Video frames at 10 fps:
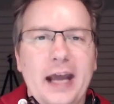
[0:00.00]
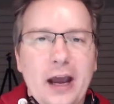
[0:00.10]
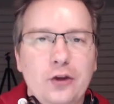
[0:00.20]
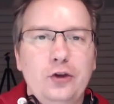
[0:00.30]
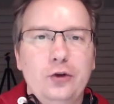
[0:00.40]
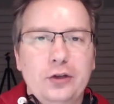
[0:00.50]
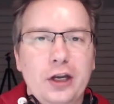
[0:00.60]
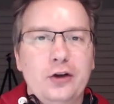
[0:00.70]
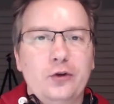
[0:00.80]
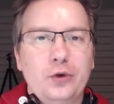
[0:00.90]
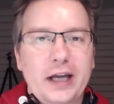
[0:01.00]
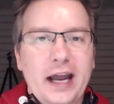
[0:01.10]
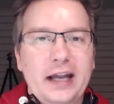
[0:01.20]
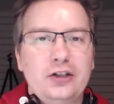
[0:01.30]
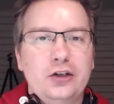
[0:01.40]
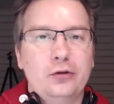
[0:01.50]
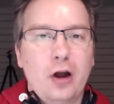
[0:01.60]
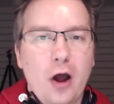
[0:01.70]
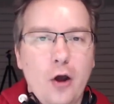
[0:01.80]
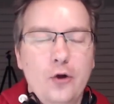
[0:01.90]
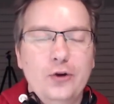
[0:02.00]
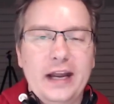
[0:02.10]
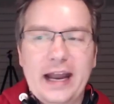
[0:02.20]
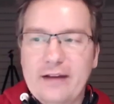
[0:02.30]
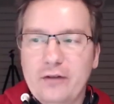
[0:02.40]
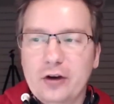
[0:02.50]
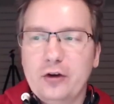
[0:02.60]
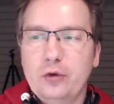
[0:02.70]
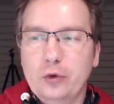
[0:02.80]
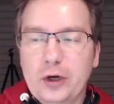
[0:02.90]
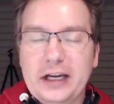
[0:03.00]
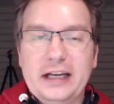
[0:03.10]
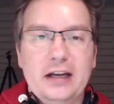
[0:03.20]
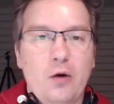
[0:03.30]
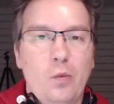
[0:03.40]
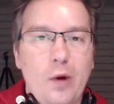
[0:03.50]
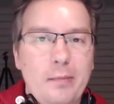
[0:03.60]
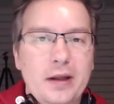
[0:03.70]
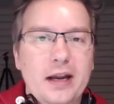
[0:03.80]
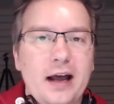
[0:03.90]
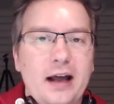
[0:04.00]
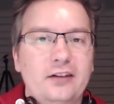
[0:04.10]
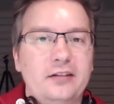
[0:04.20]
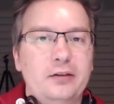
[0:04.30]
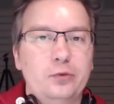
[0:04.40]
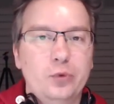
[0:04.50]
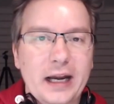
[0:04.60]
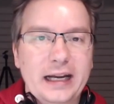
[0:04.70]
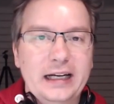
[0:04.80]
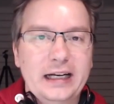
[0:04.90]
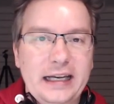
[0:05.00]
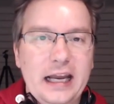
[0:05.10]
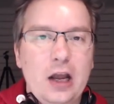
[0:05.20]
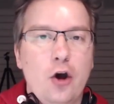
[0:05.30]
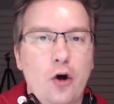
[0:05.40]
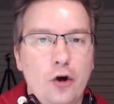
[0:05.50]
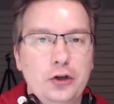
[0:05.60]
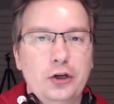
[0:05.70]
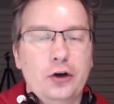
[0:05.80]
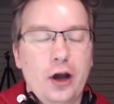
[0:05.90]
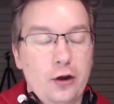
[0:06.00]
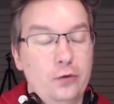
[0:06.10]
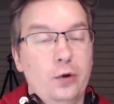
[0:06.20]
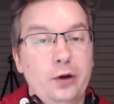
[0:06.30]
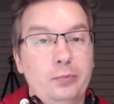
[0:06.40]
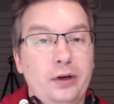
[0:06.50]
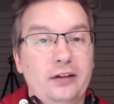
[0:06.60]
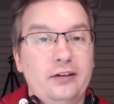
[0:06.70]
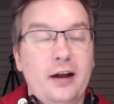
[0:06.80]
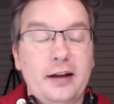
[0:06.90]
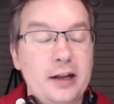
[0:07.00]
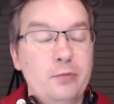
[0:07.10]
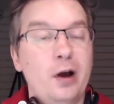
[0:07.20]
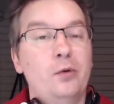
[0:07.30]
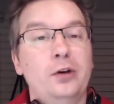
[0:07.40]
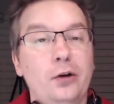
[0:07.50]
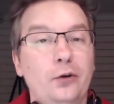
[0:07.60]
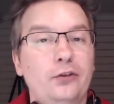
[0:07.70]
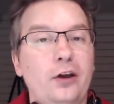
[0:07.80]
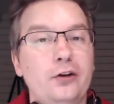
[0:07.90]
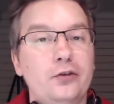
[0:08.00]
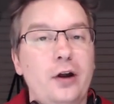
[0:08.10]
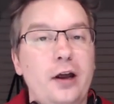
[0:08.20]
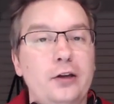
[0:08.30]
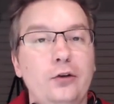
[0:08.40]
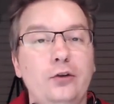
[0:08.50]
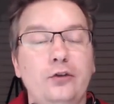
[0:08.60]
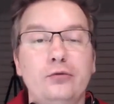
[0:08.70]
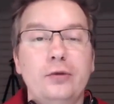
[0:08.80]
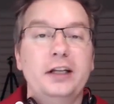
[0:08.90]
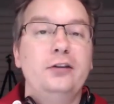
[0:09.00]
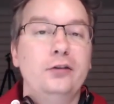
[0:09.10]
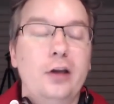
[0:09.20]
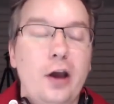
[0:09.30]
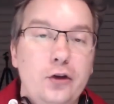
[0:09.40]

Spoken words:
Now you can create your own Evergreen webinars directly on your own WordPress site, and you might want to also try and use ready to go